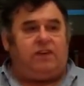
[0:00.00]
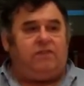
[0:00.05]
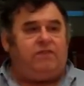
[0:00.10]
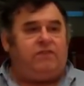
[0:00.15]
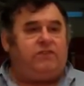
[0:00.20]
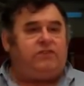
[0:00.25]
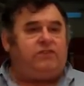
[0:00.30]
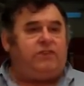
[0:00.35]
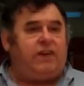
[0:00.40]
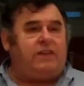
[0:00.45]

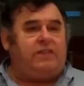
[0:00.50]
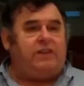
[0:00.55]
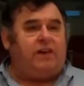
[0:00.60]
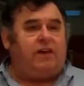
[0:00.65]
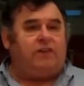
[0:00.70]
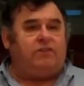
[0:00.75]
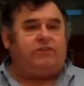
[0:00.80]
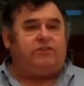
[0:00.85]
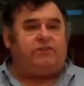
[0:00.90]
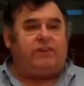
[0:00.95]
even said
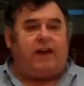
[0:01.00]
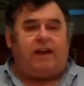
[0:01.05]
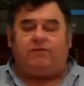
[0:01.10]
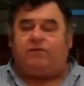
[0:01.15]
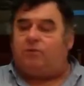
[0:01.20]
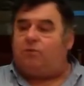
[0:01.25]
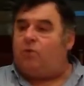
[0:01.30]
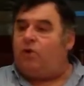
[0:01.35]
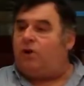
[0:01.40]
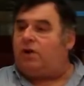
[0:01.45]
the
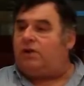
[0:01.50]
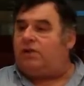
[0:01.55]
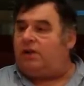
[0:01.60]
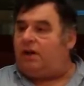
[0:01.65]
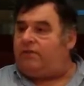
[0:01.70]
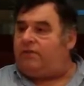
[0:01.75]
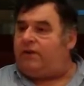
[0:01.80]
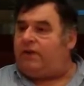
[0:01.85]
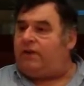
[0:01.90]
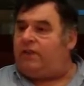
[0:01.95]
unsaved are more
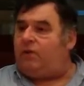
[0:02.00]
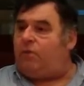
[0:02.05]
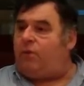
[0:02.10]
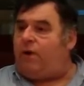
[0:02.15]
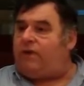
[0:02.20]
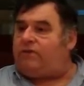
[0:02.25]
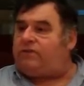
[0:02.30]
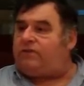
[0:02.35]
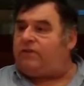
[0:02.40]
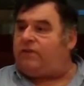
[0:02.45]
clever in the
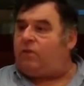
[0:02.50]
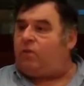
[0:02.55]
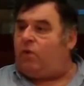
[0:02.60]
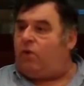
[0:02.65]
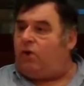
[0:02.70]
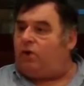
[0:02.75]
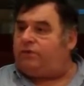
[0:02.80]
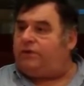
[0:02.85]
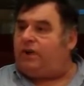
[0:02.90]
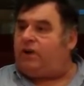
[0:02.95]
ways of the
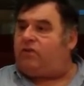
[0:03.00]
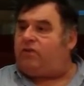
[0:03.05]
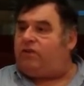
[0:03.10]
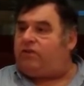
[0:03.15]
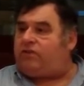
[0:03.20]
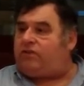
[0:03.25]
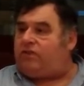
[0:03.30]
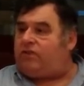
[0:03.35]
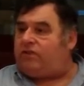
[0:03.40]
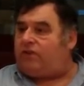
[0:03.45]
world than
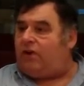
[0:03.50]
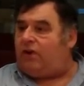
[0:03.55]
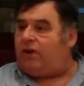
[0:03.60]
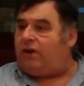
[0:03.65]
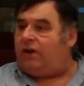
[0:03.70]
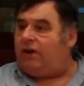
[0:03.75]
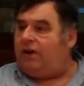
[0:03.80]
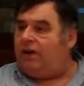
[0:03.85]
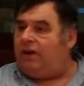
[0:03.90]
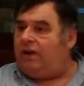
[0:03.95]
Christians
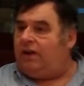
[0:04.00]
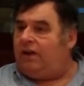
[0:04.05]
are.